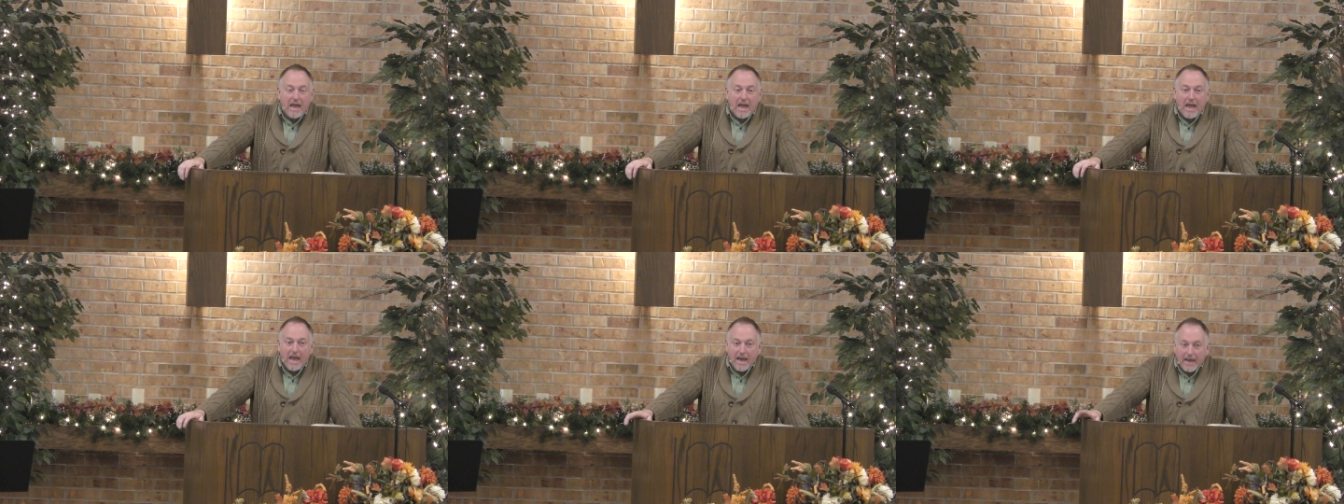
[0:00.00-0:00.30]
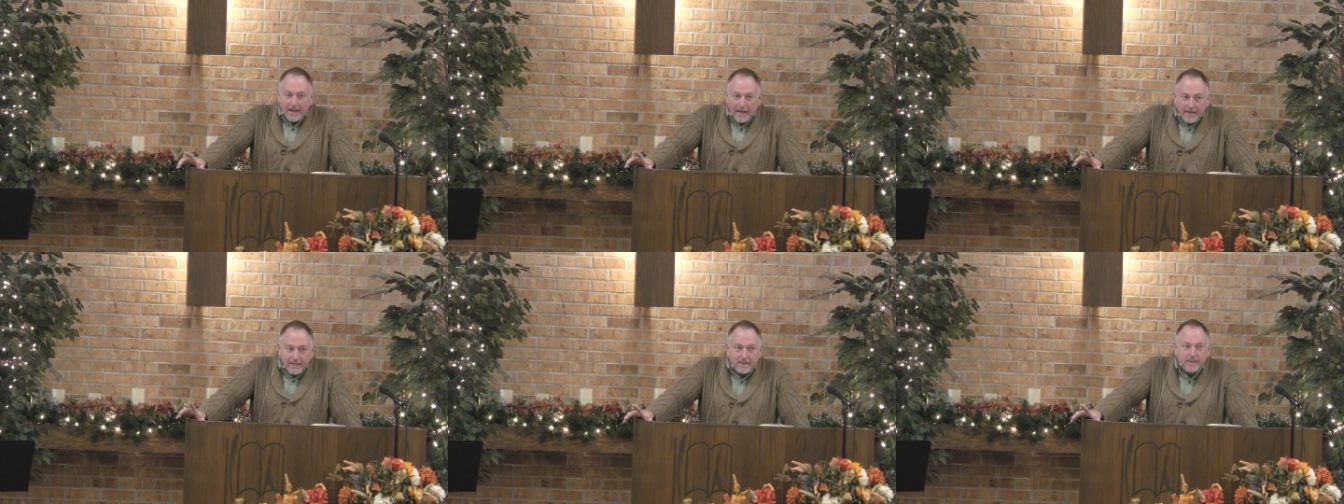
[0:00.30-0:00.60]

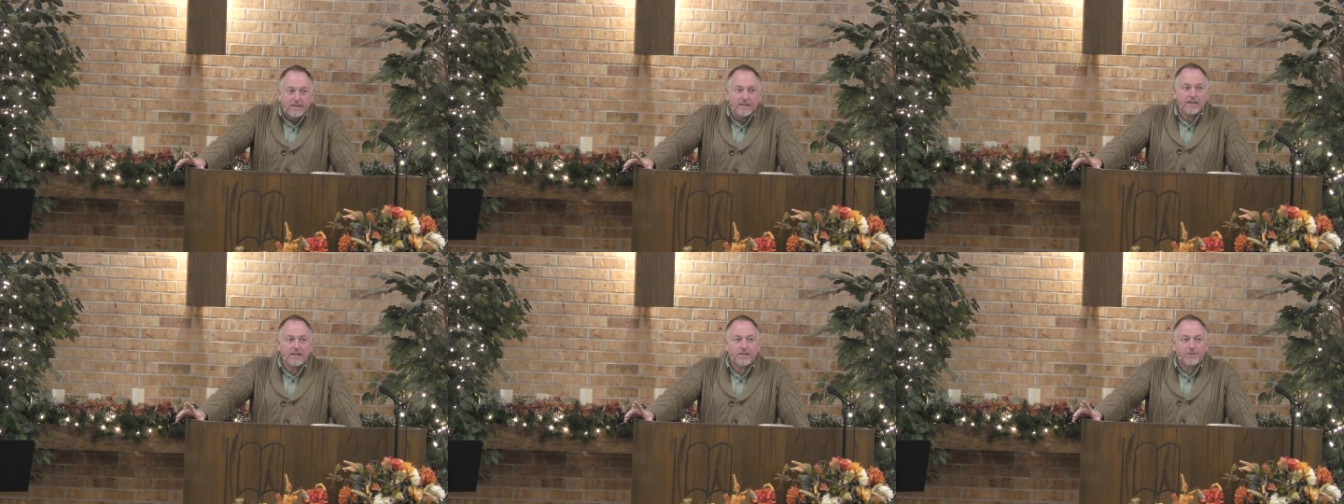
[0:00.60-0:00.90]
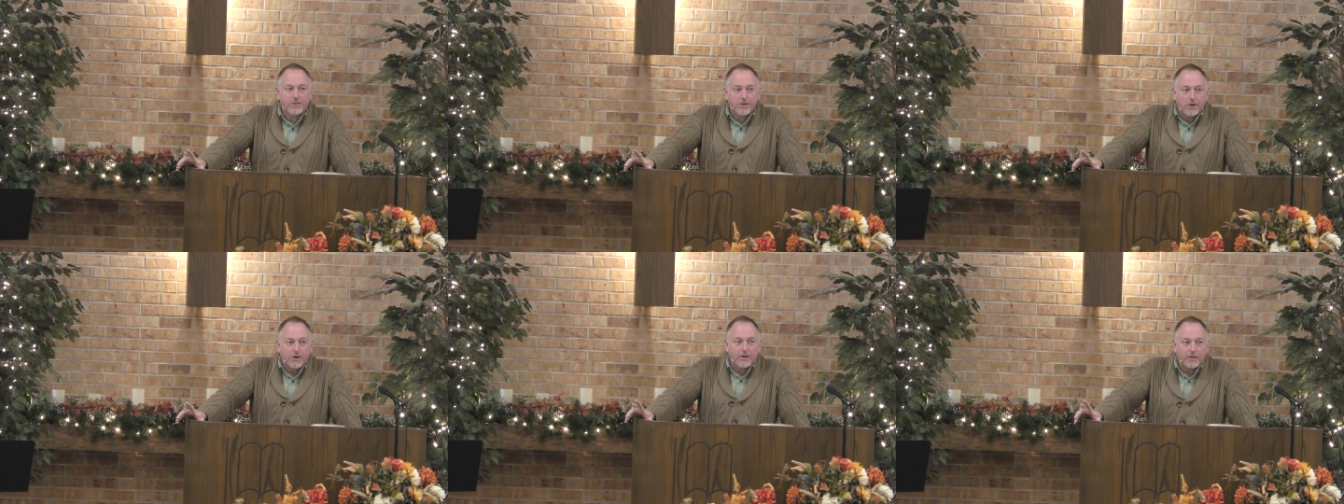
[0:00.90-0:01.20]
And I
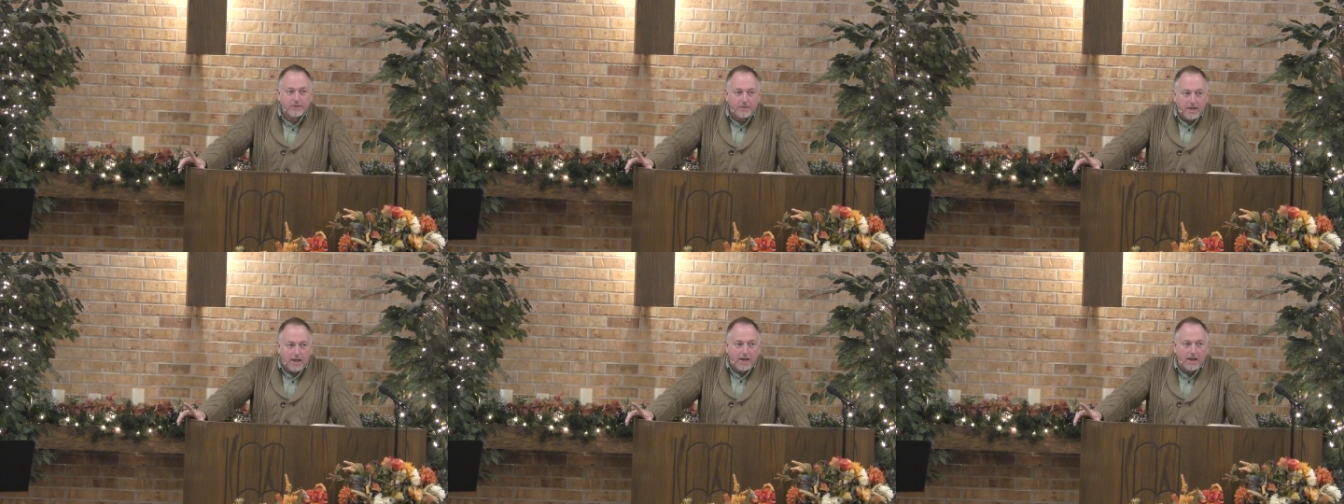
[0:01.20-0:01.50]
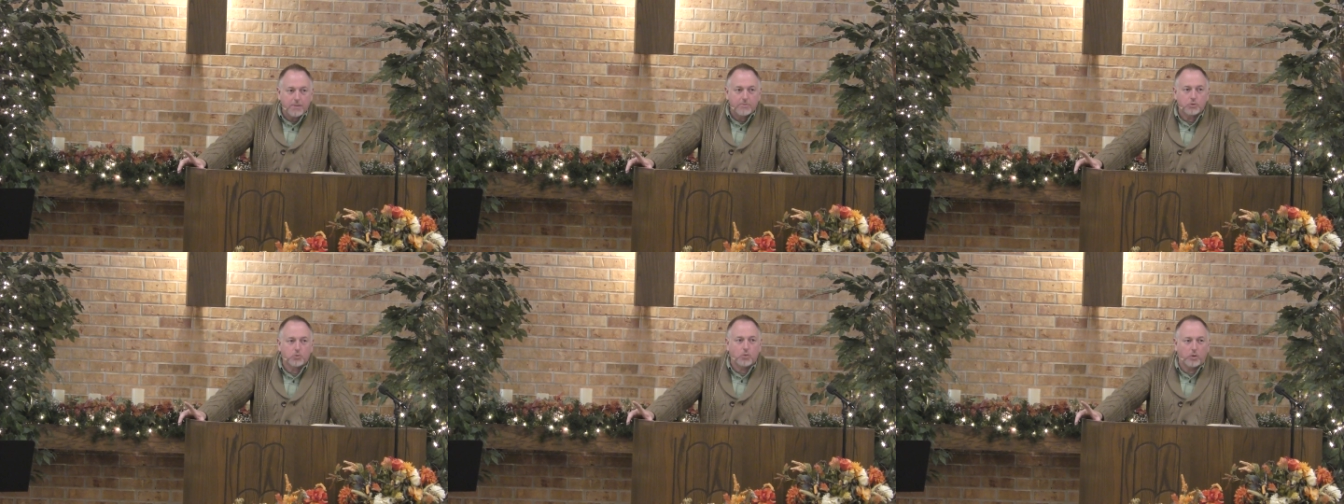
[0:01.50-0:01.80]
think there are
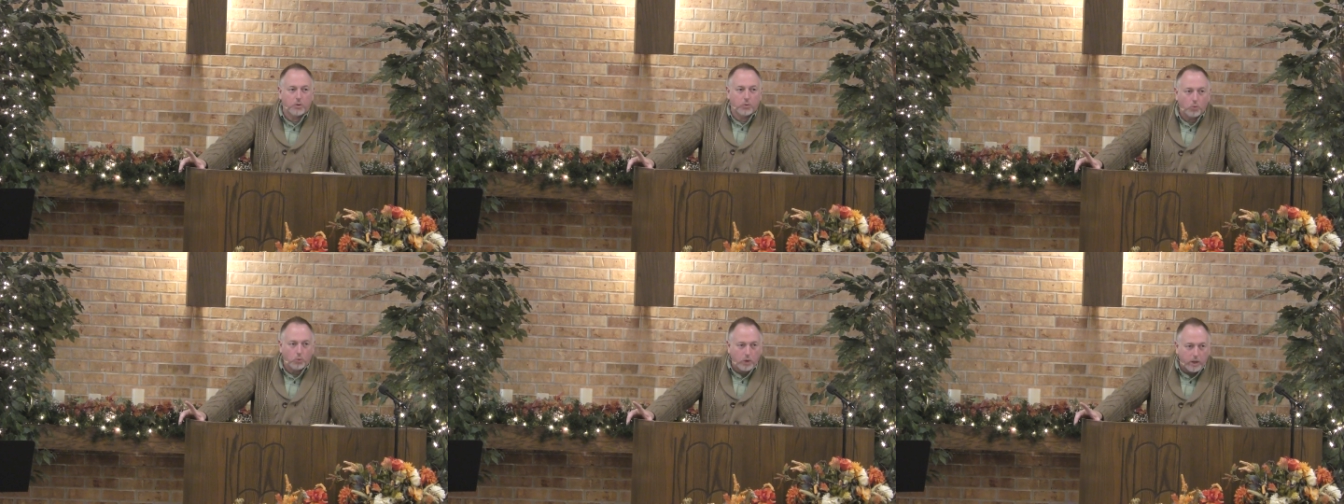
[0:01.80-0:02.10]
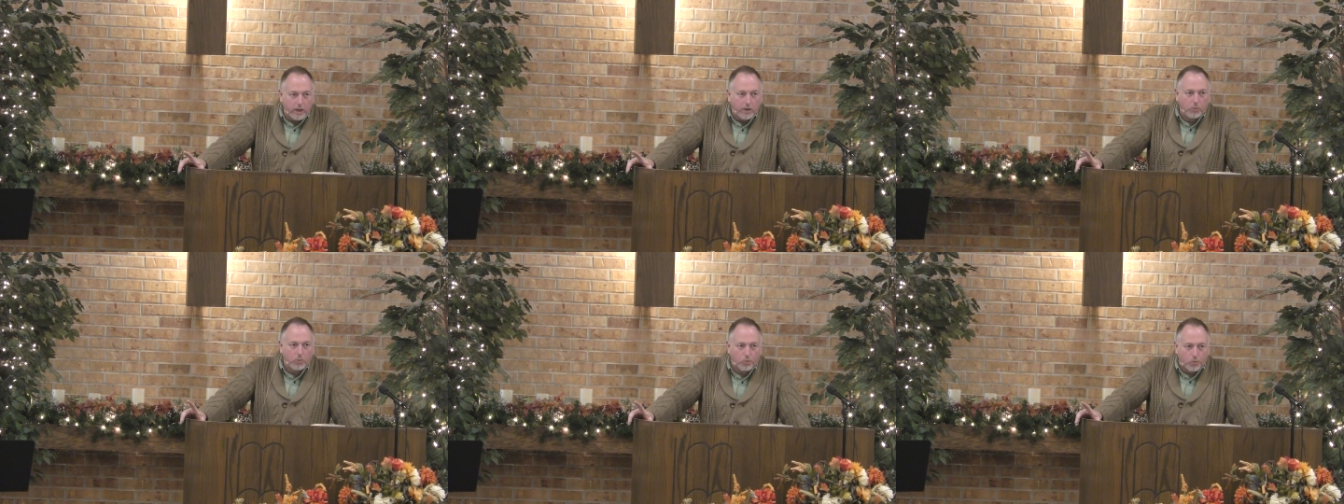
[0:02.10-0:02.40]
times when
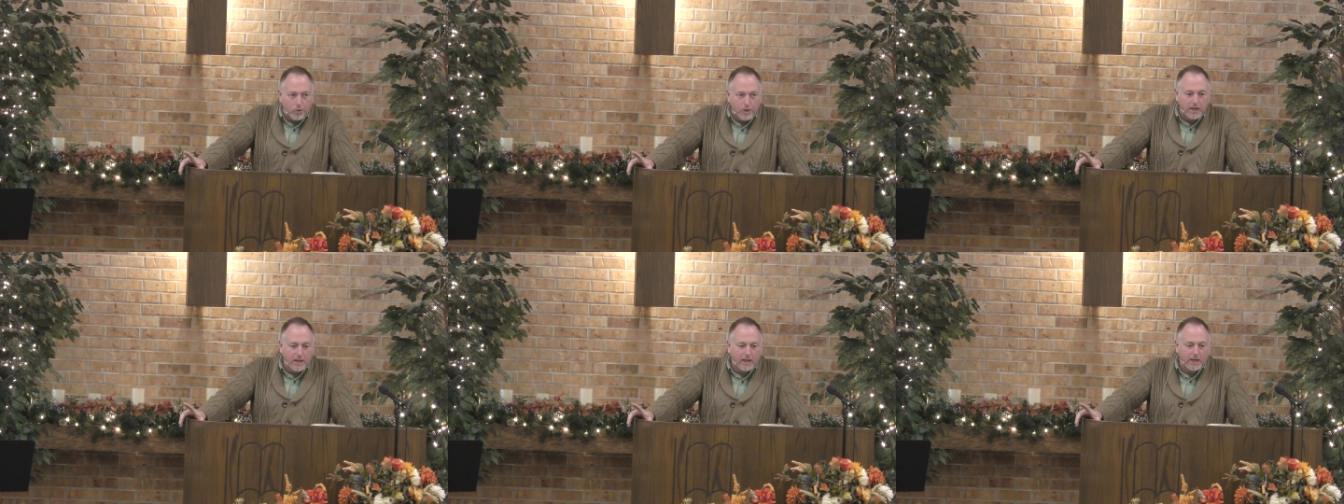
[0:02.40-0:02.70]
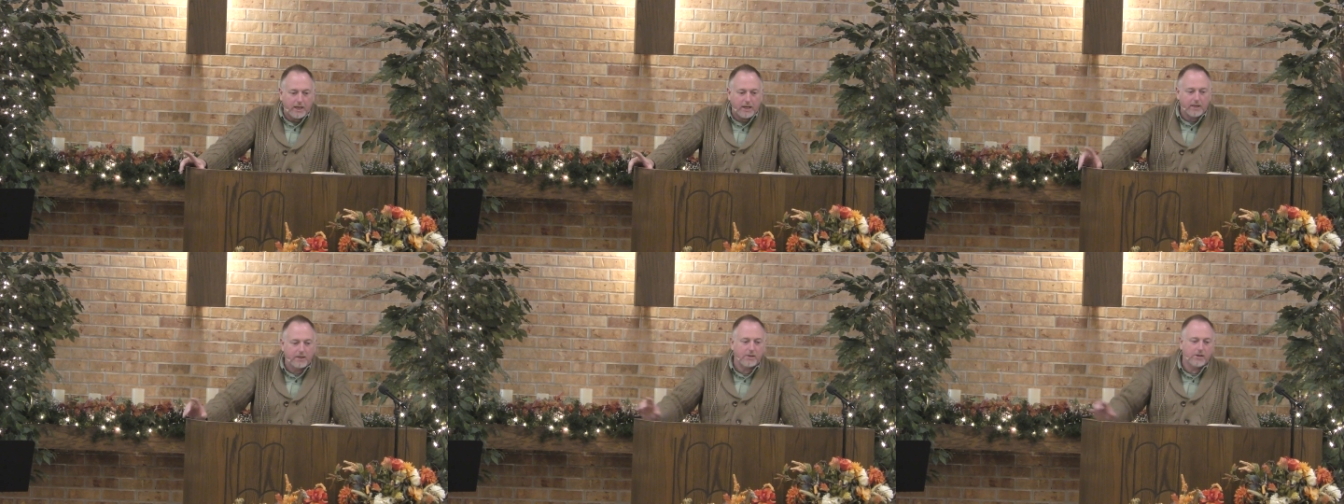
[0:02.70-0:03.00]
we
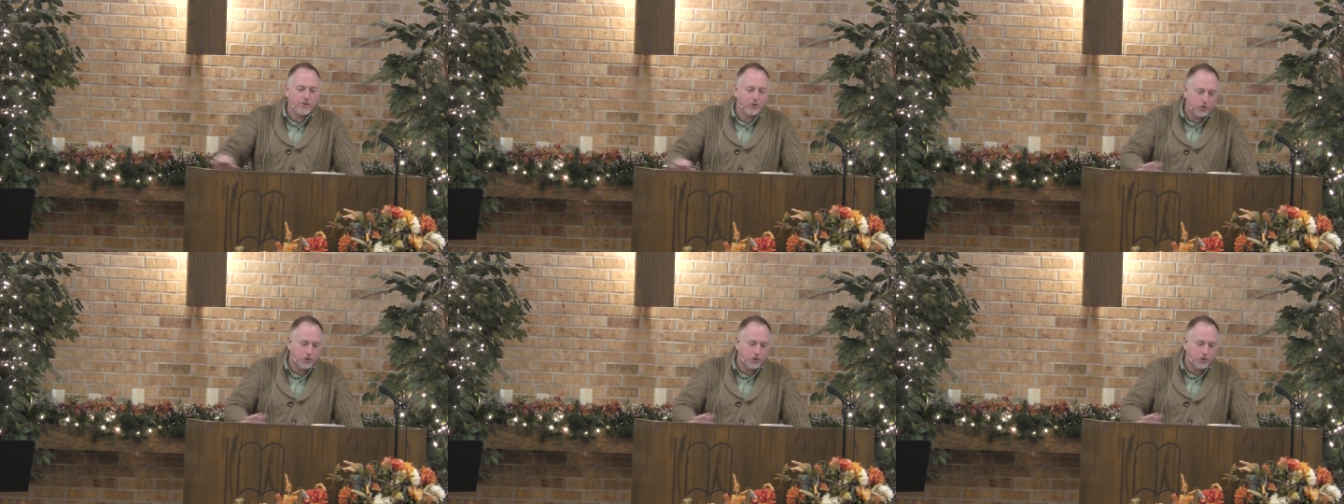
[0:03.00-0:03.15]
read